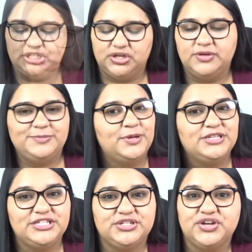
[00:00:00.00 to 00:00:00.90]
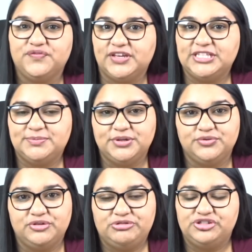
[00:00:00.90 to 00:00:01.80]
She's always posting to her Facebook
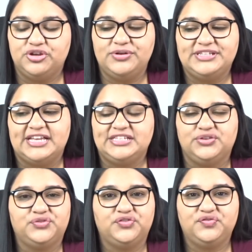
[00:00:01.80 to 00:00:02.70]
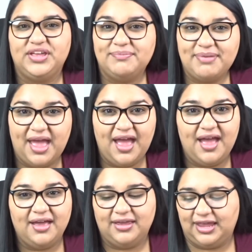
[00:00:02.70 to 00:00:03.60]
group. She's always asking for
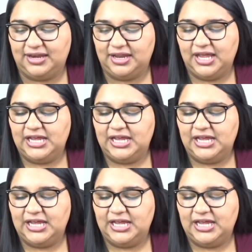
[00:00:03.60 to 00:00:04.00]
feedback, and